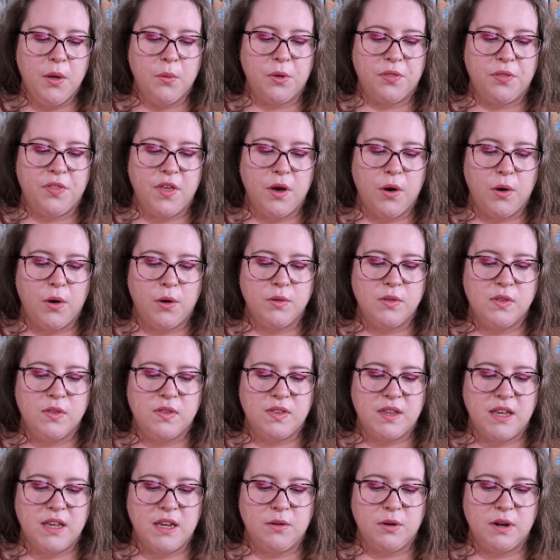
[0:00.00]
with their own
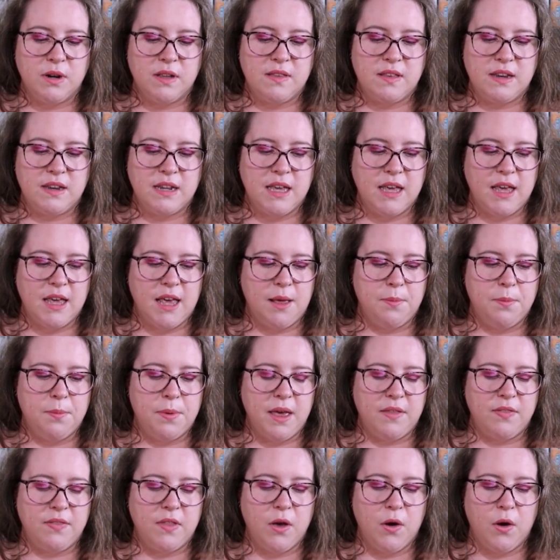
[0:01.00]
secrets to keep,
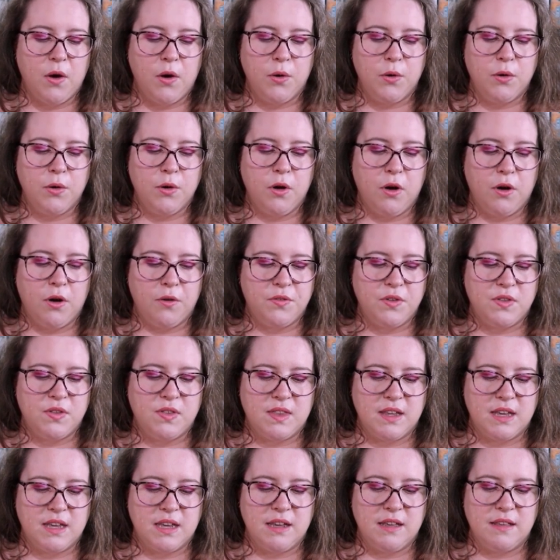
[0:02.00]
and their own
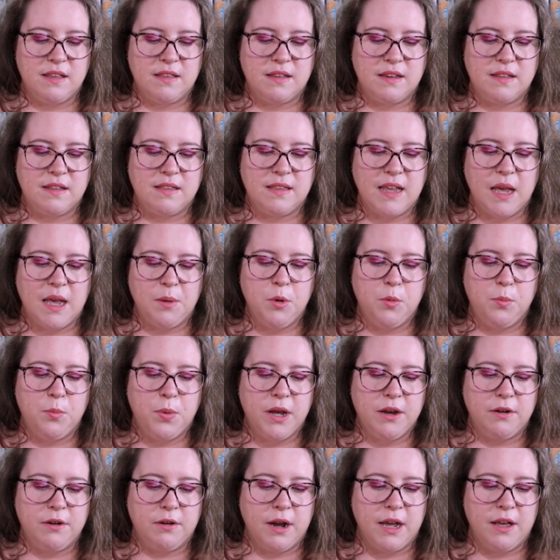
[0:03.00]
officer is disabled
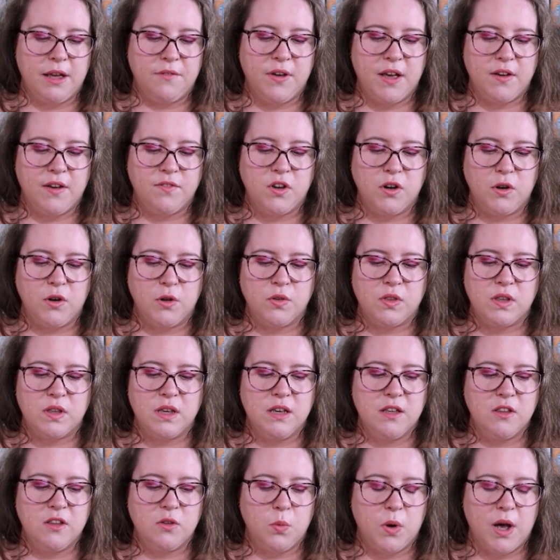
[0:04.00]
by grief after losing
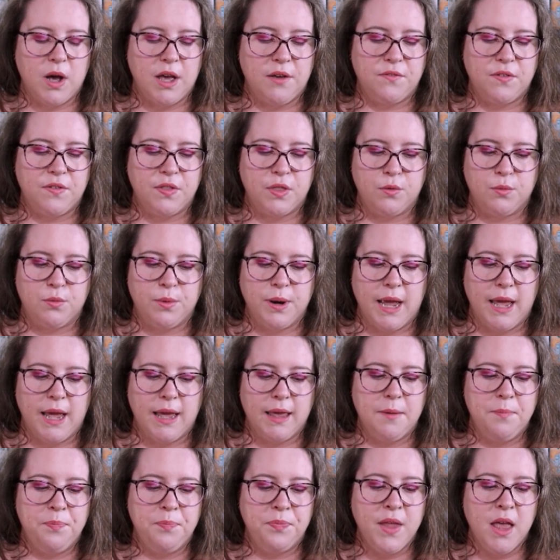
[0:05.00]
his wife in the
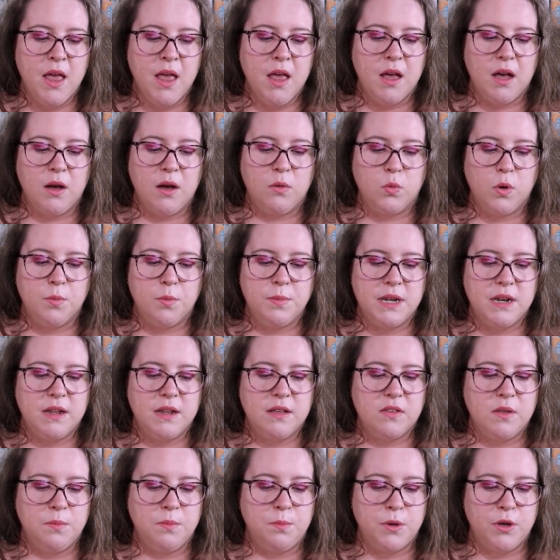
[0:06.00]
wreck. A woman
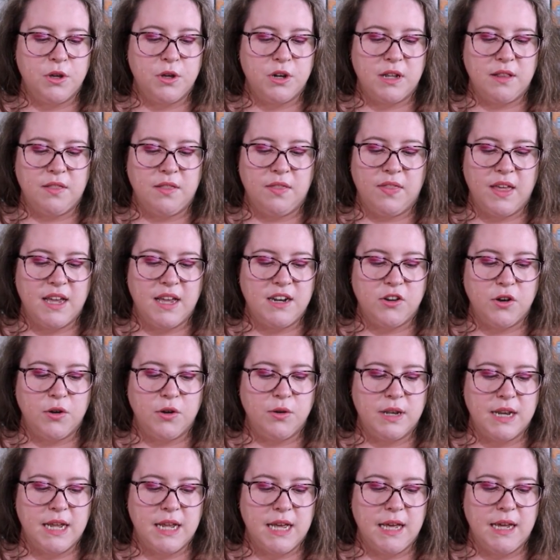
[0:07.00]
is a burden they
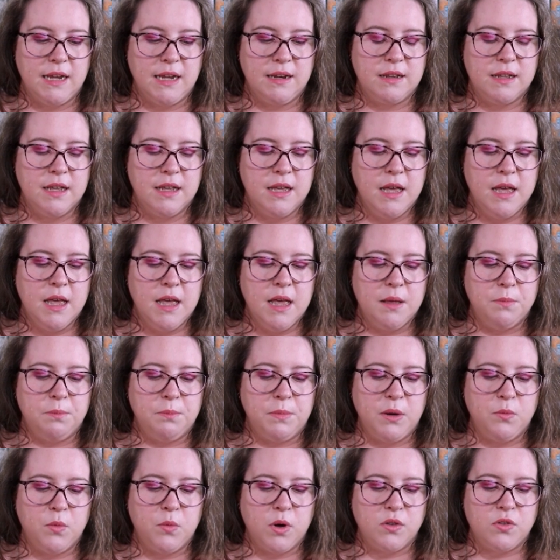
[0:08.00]
don't need.
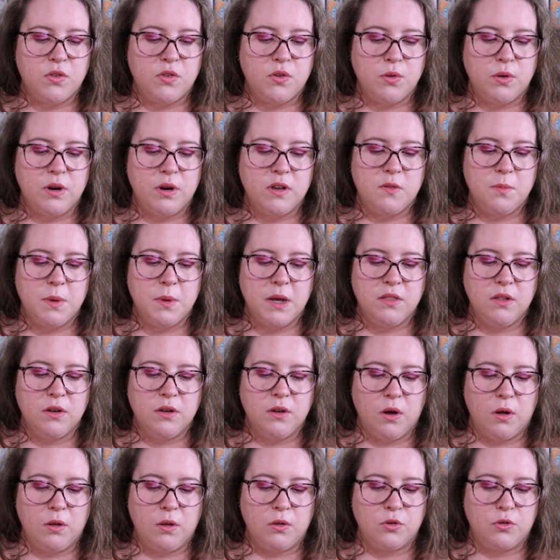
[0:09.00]
Meanwhile, stories about the
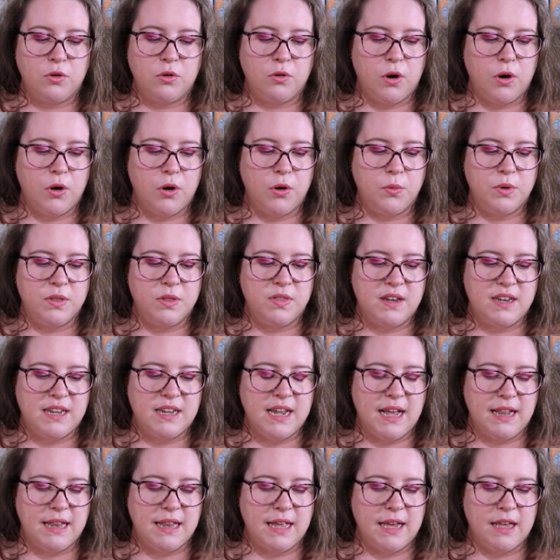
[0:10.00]
gold grow with the
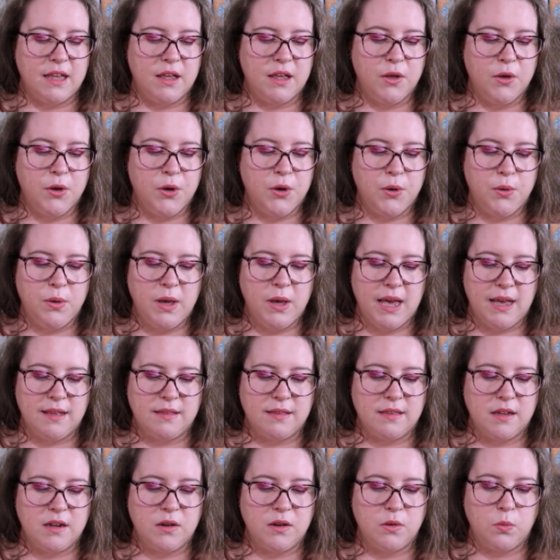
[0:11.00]
telling. Who
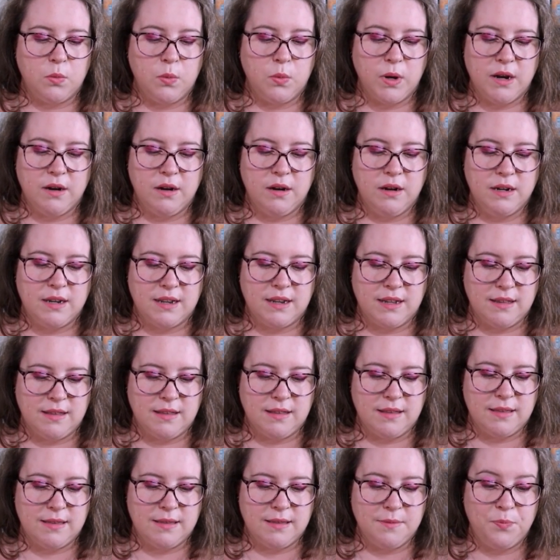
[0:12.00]
has it? Where it
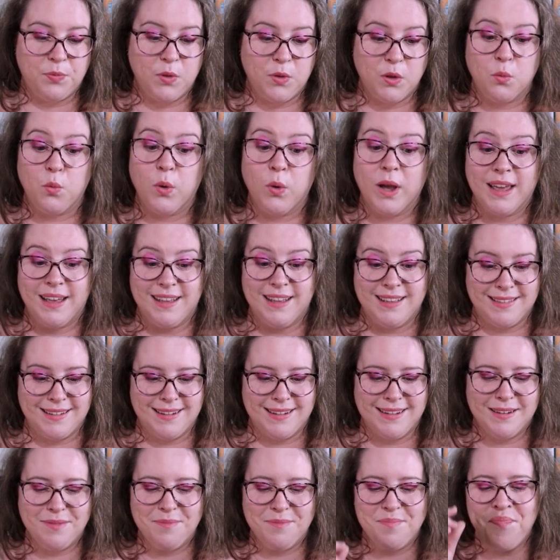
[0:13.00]
is? Where is
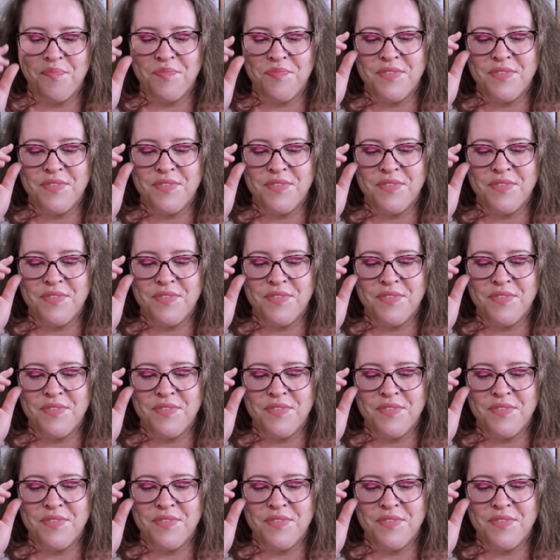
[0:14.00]
it?